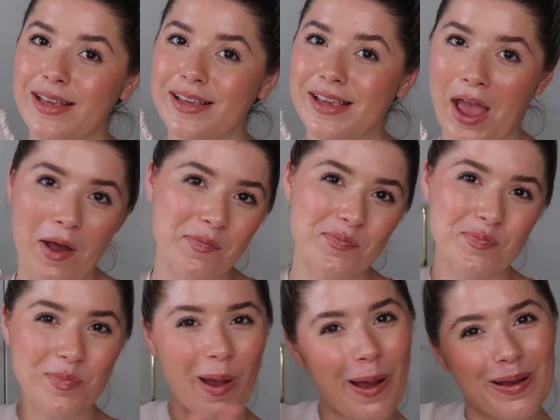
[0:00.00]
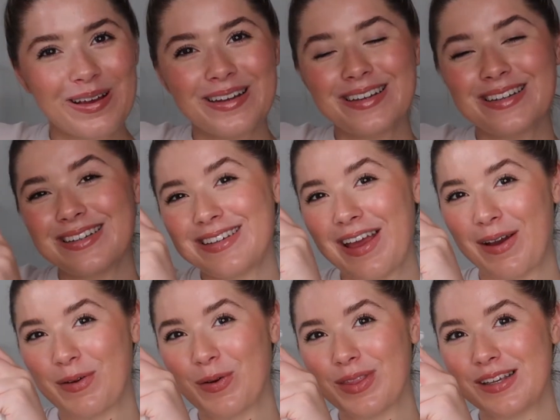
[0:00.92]
Yeah, but yeah, I
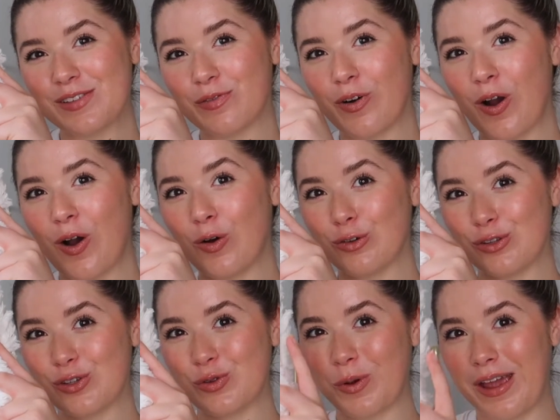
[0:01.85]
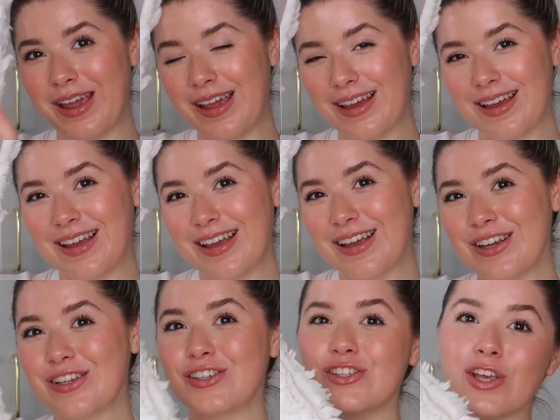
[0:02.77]
got this for our ensuite.
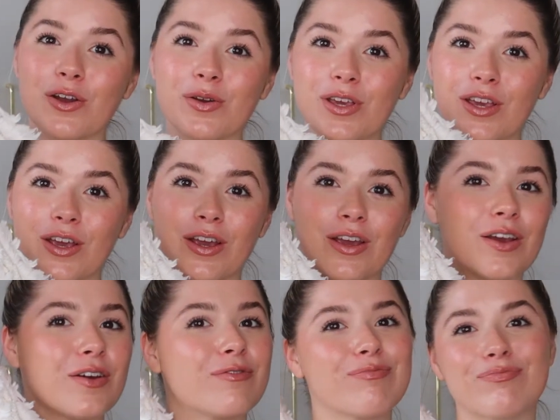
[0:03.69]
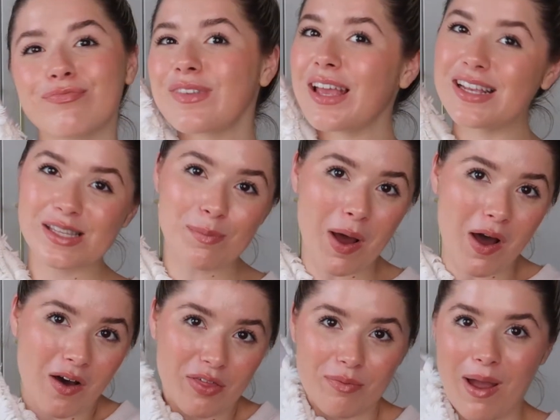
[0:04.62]
So cute. It's a
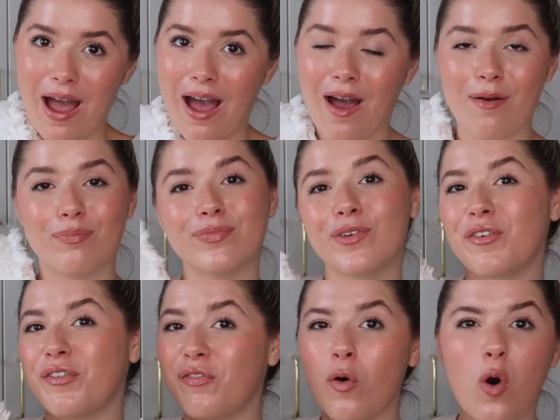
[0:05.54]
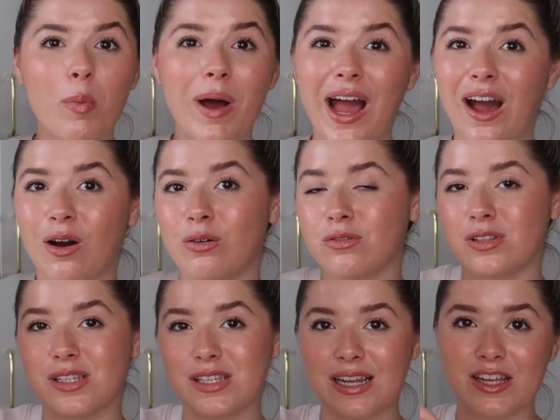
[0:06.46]
bath mat, four
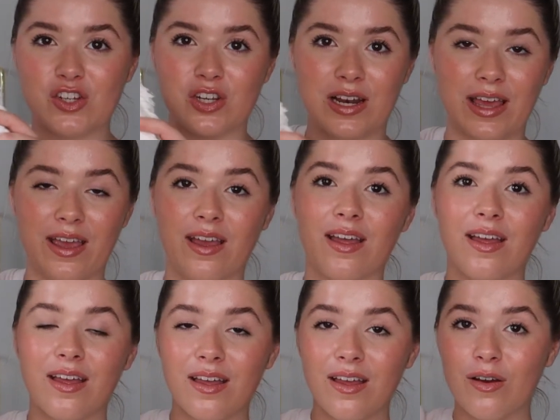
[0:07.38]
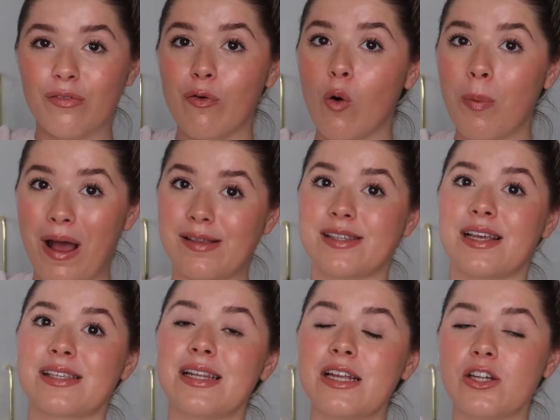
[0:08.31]
pounds, literally. Four pounds,
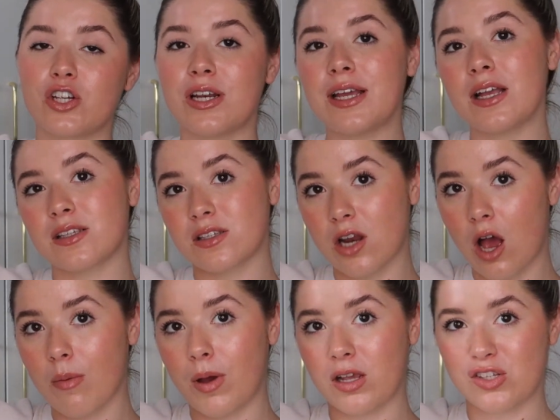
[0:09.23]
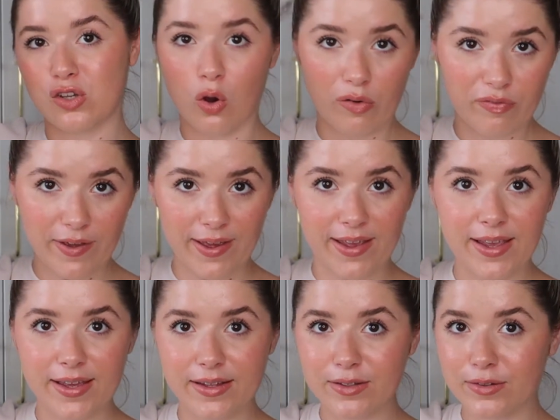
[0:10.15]
that's literally a Starbucks coffee